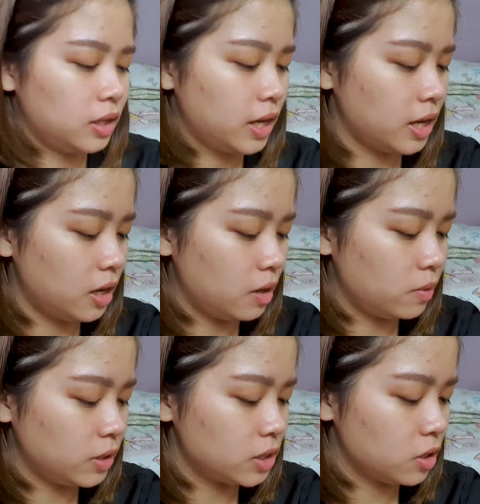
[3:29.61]
And
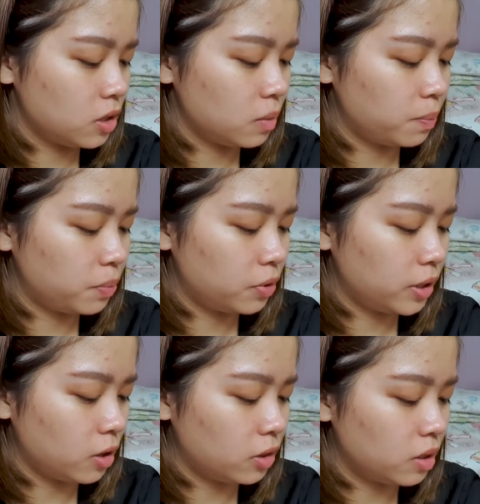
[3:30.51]
we're just gonna put
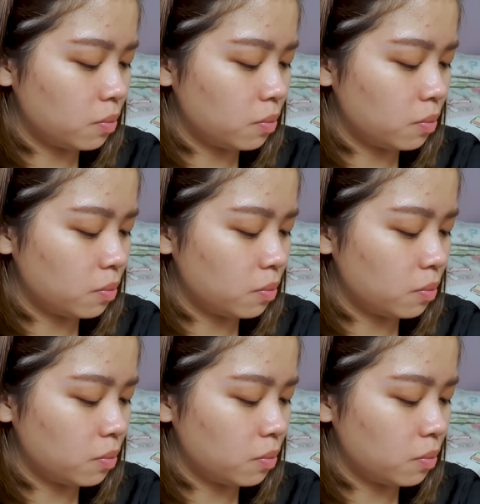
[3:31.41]
it on the